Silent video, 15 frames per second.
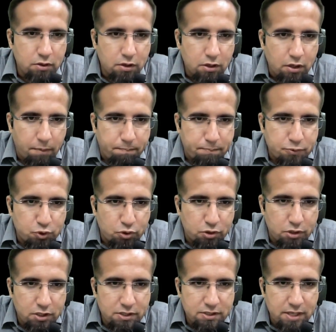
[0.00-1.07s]
Yep. So
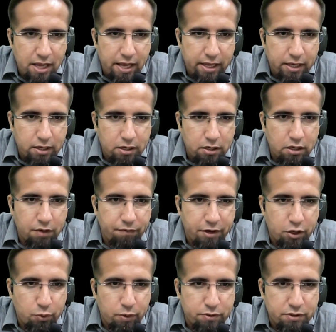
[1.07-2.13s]
this angle given
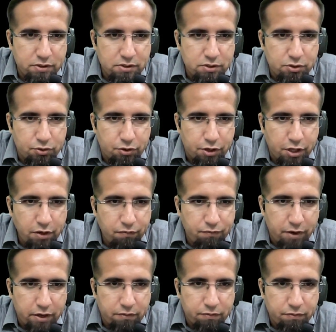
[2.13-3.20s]
to us is
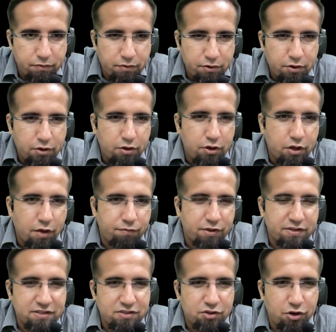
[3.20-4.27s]
35. If
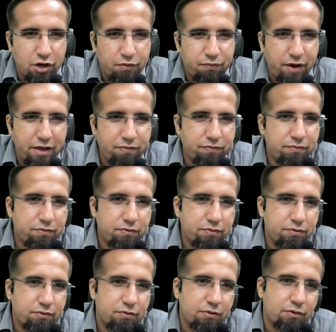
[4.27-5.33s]
this is 35,
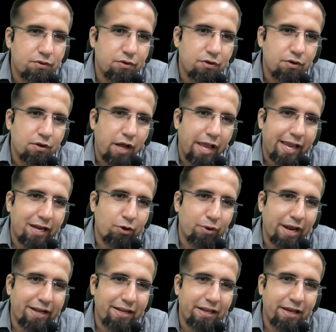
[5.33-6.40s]
I can look
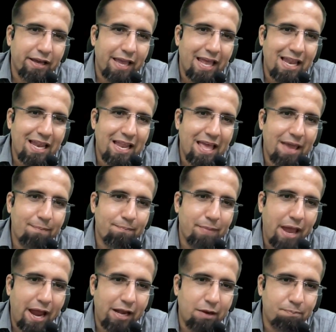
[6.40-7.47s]
at LM
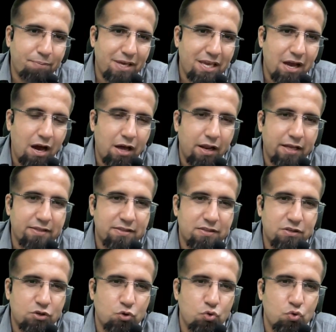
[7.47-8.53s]
and PR as
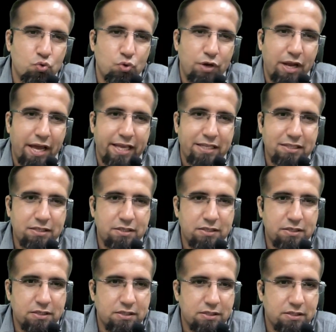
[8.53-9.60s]
two
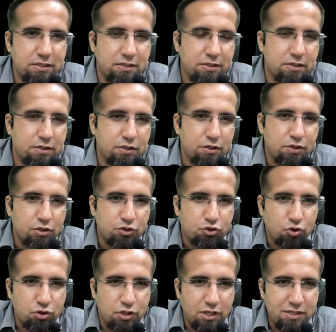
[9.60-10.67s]
lines.
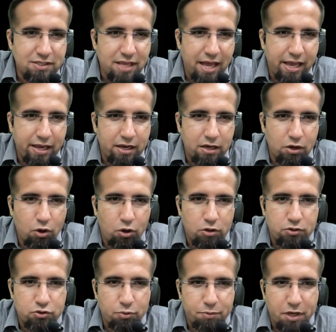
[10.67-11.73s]
So this angle
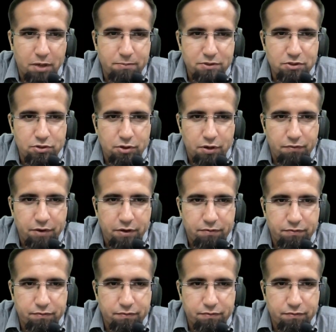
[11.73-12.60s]
also becomes 35.